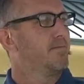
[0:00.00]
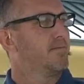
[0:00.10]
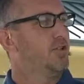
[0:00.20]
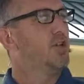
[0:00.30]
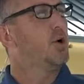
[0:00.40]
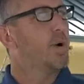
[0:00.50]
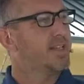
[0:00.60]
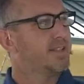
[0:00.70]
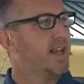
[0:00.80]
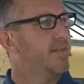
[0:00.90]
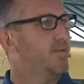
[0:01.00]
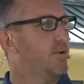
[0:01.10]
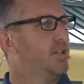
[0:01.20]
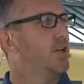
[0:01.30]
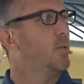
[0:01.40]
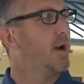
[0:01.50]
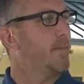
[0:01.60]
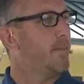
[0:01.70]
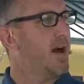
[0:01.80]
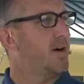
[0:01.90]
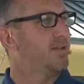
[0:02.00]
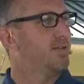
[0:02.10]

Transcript: Do you know what I stand for? Do you know what I'm about?